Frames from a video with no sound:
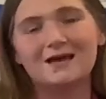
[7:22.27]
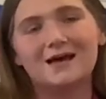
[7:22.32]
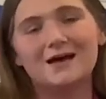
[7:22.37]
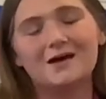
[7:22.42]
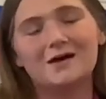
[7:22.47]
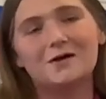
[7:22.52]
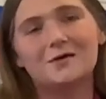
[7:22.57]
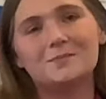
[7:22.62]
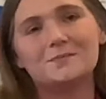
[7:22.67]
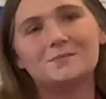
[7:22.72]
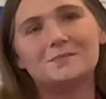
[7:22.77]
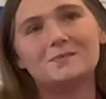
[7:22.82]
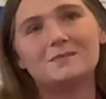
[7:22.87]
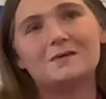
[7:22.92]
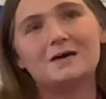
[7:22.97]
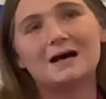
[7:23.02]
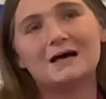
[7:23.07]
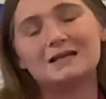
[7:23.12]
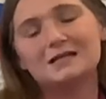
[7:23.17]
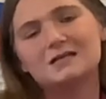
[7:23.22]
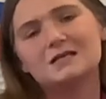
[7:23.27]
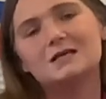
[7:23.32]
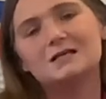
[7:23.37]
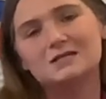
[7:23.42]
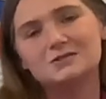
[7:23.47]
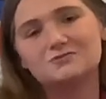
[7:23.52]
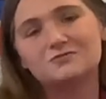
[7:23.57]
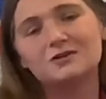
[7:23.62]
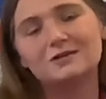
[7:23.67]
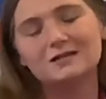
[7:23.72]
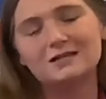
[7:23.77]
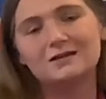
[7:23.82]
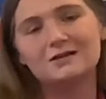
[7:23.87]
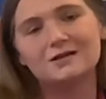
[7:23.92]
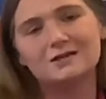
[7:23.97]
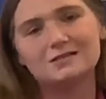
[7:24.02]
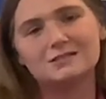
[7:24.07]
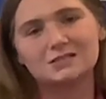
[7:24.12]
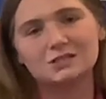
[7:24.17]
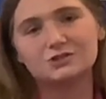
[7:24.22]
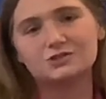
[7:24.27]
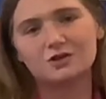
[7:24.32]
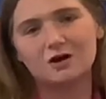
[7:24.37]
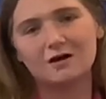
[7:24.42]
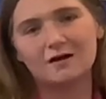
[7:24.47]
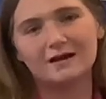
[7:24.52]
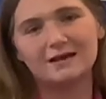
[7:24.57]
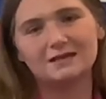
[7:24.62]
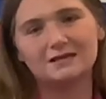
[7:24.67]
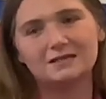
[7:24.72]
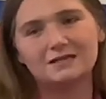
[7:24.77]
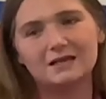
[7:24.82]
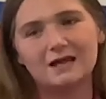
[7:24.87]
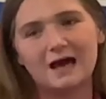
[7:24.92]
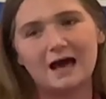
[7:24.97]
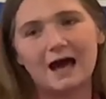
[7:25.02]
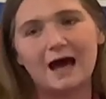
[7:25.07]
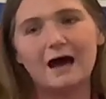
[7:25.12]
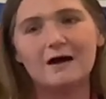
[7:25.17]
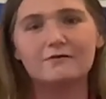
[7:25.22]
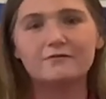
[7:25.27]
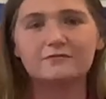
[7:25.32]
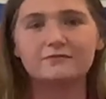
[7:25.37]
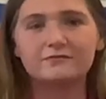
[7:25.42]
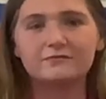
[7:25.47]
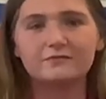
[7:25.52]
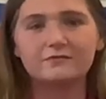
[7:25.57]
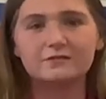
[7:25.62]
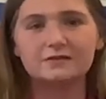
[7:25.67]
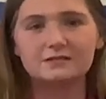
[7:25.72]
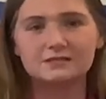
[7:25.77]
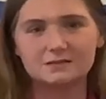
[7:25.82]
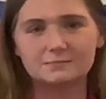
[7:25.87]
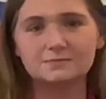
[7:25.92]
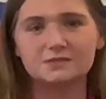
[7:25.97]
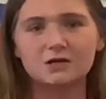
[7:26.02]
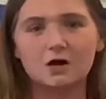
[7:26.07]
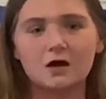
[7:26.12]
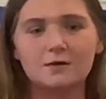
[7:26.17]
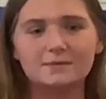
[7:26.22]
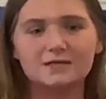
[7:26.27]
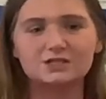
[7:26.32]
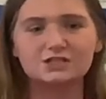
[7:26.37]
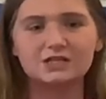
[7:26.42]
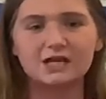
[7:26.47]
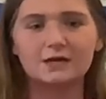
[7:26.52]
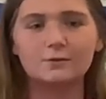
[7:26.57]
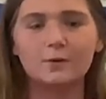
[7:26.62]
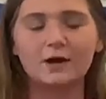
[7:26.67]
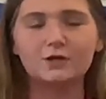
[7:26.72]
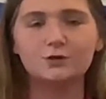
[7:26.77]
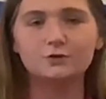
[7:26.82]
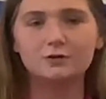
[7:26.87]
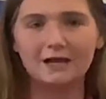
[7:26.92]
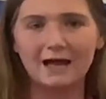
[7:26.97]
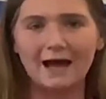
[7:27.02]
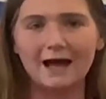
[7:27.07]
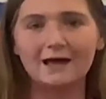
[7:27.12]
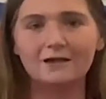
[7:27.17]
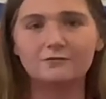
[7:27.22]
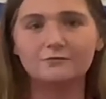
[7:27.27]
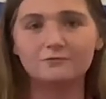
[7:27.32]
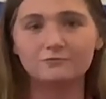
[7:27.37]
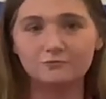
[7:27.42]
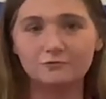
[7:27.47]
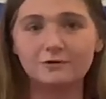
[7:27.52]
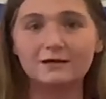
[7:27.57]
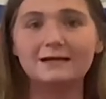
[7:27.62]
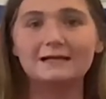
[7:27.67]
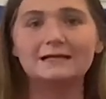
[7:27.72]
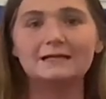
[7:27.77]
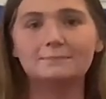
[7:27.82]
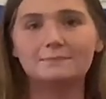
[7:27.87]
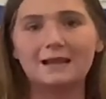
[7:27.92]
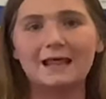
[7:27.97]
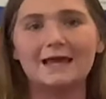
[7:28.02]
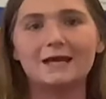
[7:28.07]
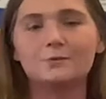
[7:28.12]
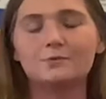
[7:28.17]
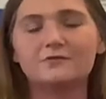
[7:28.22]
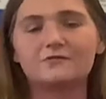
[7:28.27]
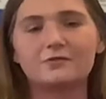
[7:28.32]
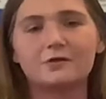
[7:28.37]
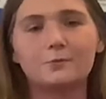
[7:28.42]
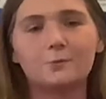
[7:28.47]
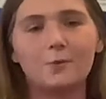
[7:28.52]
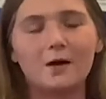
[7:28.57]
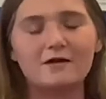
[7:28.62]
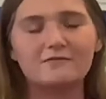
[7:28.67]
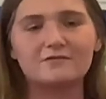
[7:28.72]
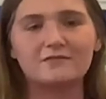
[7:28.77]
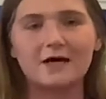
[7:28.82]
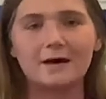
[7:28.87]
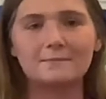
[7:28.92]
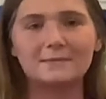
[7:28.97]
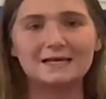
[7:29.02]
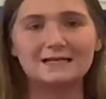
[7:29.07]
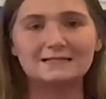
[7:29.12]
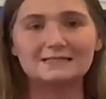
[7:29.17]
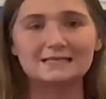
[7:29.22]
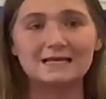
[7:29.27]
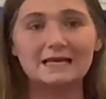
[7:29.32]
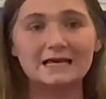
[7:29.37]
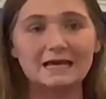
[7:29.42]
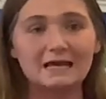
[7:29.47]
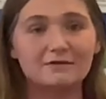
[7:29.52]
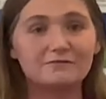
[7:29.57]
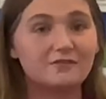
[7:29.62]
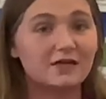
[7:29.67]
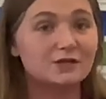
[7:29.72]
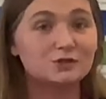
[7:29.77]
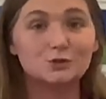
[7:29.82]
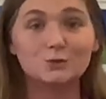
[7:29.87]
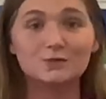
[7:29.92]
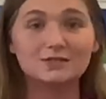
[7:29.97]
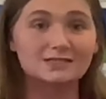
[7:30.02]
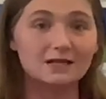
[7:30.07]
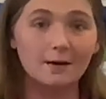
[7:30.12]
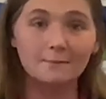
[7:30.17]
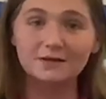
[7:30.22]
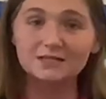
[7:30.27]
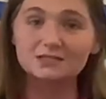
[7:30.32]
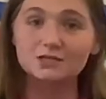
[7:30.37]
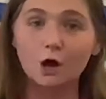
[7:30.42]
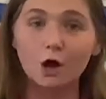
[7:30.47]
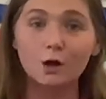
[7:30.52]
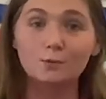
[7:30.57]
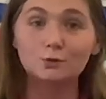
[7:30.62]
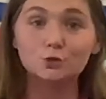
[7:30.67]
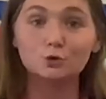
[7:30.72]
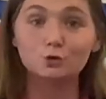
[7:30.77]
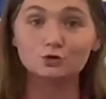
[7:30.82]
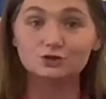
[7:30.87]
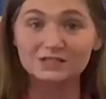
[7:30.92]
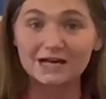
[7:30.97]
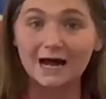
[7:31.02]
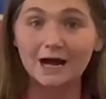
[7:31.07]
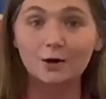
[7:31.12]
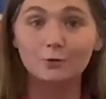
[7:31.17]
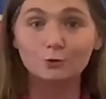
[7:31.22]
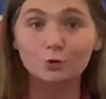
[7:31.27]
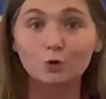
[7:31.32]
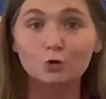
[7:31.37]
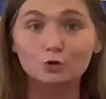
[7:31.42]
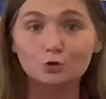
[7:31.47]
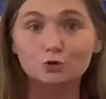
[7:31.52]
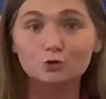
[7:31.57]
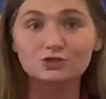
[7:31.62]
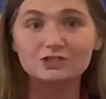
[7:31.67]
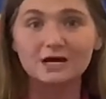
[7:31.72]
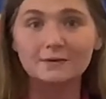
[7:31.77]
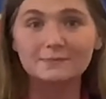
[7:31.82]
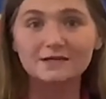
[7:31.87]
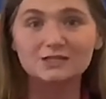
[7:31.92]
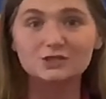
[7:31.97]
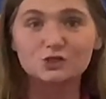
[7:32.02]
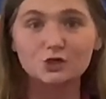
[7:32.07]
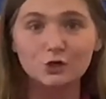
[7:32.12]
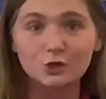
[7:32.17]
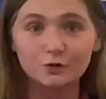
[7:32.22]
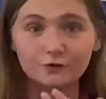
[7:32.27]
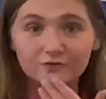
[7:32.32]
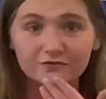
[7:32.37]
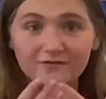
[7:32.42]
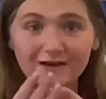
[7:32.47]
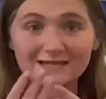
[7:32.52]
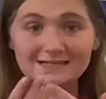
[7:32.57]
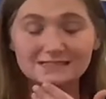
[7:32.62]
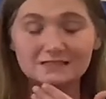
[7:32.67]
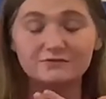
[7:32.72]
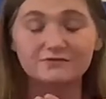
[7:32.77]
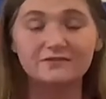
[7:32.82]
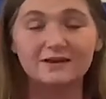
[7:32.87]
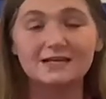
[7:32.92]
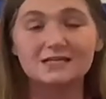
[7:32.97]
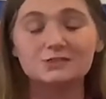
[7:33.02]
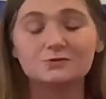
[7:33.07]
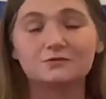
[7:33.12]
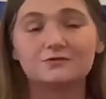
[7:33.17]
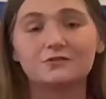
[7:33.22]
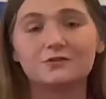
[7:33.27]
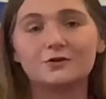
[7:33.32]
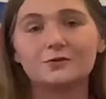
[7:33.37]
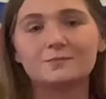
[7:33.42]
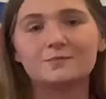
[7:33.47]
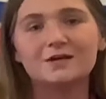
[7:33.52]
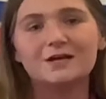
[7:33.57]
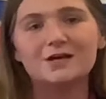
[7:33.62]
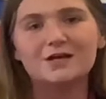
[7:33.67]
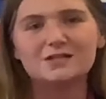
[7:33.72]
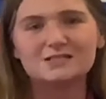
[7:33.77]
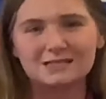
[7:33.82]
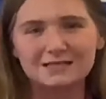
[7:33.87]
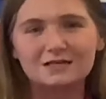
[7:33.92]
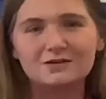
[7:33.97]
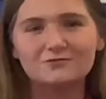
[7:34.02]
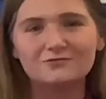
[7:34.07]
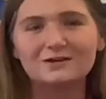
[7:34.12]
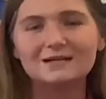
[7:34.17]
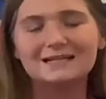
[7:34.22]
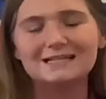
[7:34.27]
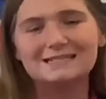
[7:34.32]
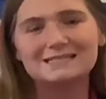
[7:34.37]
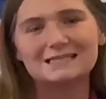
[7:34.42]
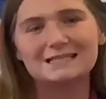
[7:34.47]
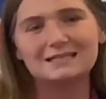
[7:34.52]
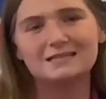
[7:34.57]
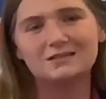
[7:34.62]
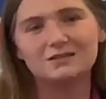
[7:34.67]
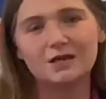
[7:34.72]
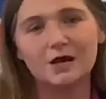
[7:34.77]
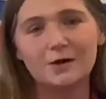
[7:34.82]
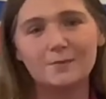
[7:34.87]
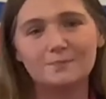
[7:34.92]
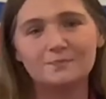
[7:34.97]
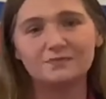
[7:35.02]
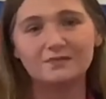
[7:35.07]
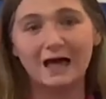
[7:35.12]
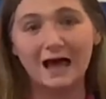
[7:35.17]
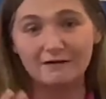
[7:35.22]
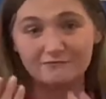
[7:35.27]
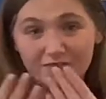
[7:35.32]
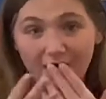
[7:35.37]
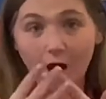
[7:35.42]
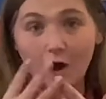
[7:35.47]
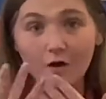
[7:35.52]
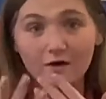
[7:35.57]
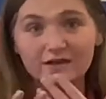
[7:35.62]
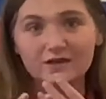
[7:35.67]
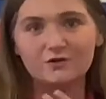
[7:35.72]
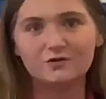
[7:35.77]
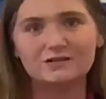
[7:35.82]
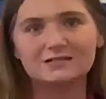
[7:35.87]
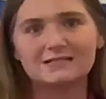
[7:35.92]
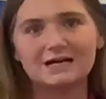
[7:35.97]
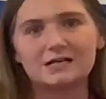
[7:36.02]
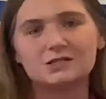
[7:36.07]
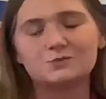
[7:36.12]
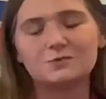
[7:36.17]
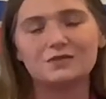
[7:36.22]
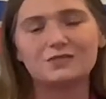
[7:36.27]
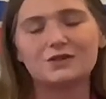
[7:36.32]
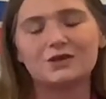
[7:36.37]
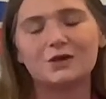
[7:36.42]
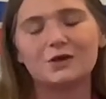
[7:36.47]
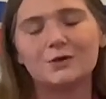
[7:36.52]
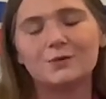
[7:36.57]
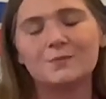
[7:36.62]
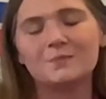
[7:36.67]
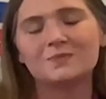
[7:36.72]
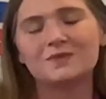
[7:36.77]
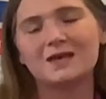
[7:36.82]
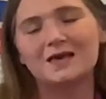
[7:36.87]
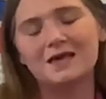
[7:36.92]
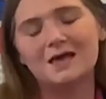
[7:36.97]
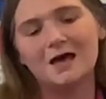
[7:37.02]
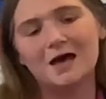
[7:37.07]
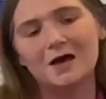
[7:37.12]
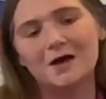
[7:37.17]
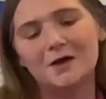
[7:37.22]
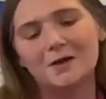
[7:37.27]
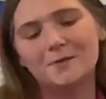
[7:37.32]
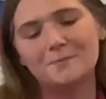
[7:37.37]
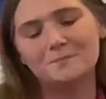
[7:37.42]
And it's really good to try and have some time each day where you can really play with them, whether that means if they're doing tummy time, you're down on your tummy too, face to face with them, so they can really see, have that eye contact with you. Or